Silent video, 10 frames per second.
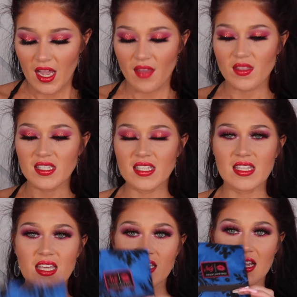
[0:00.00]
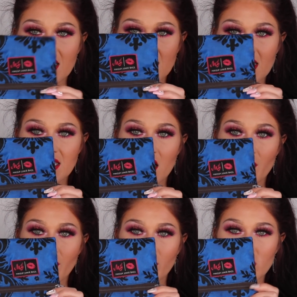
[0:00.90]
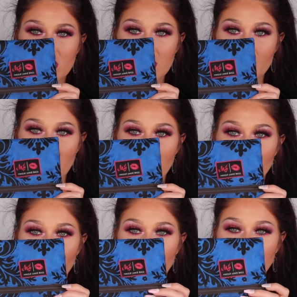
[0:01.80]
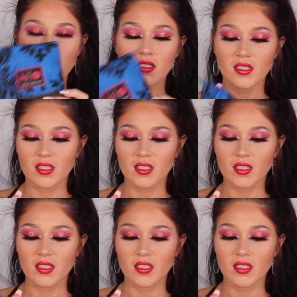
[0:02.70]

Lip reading: And this is the next size up, which is the medium one.